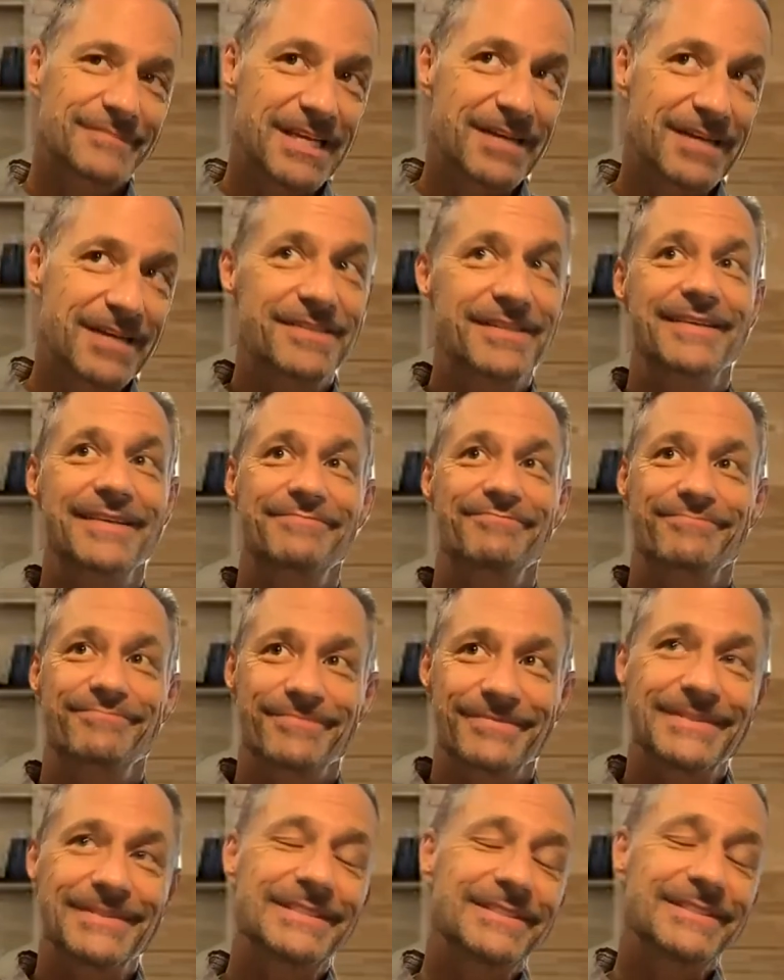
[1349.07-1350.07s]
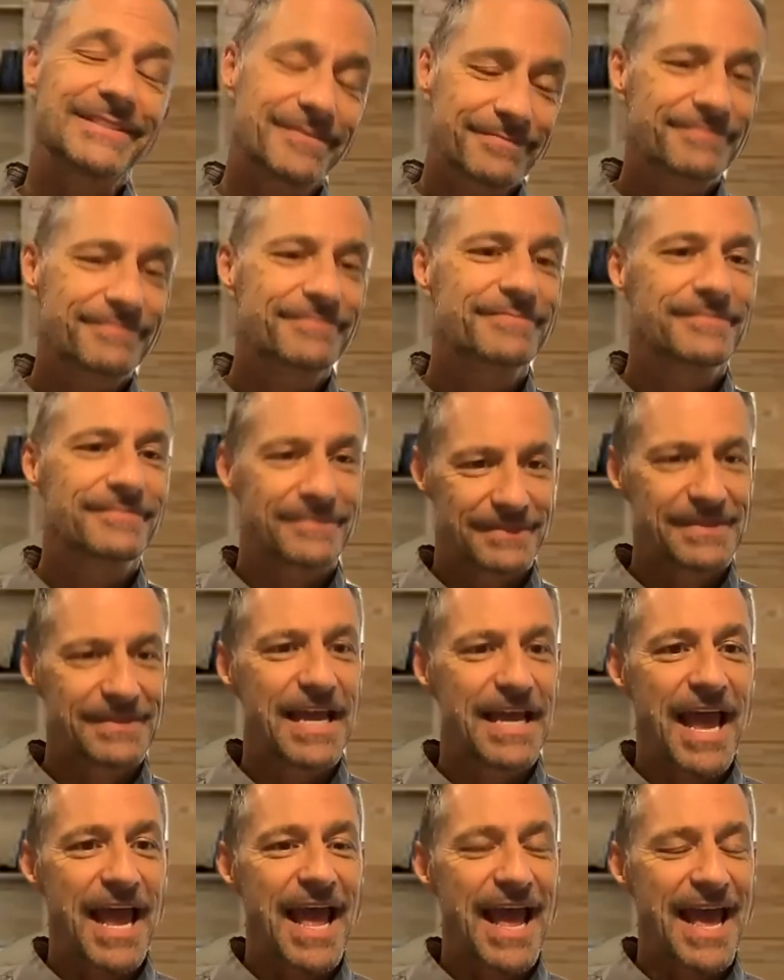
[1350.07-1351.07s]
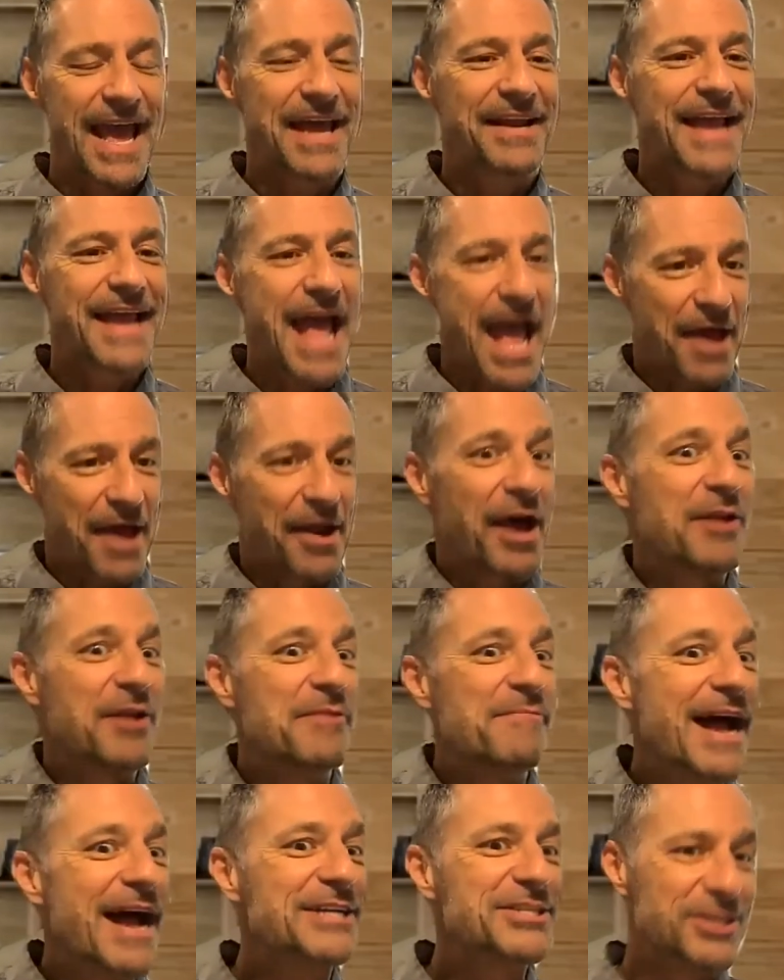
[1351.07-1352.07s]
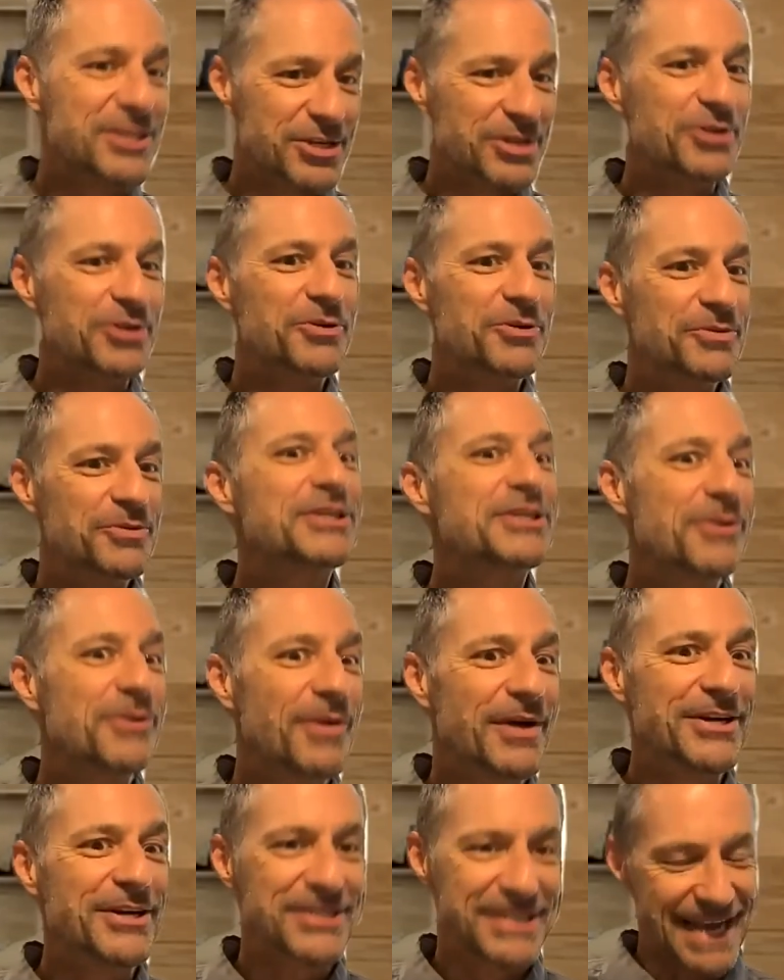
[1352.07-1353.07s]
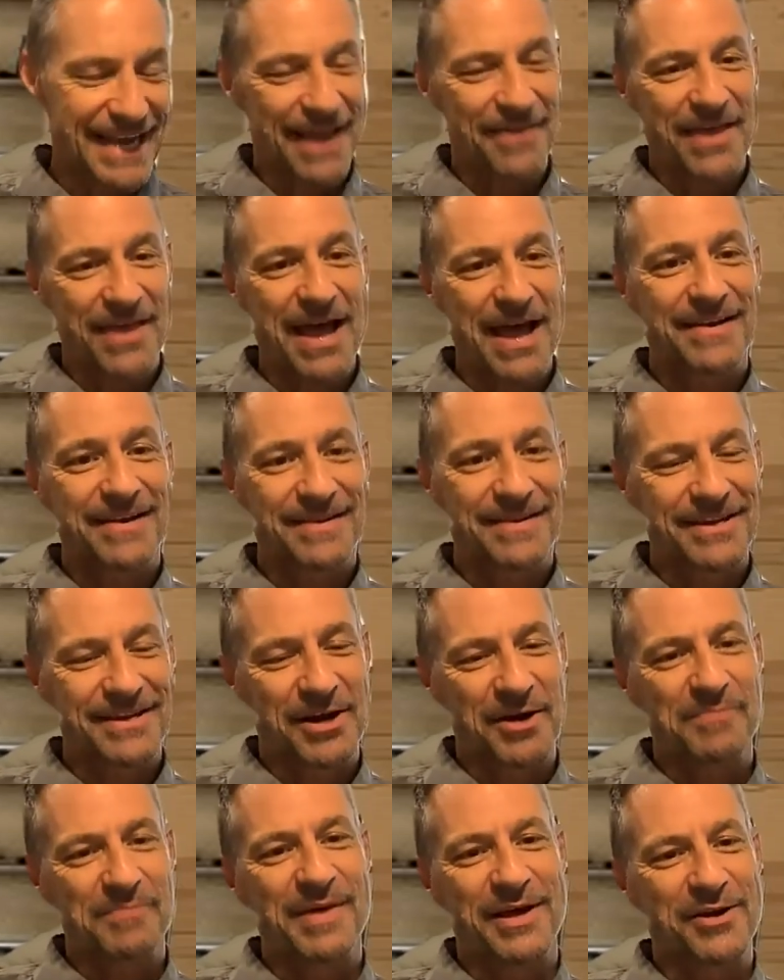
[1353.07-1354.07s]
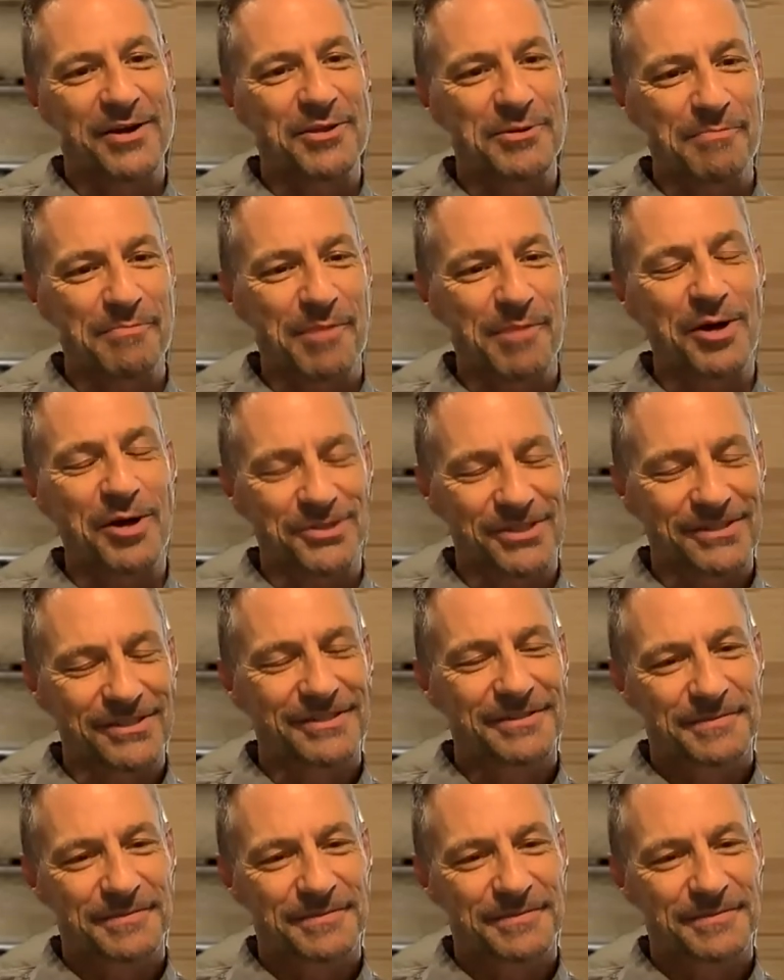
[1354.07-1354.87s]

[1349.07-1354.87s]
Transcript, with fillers: And yes. Like, mm. And and I'd imagine you you understand that you know better than most.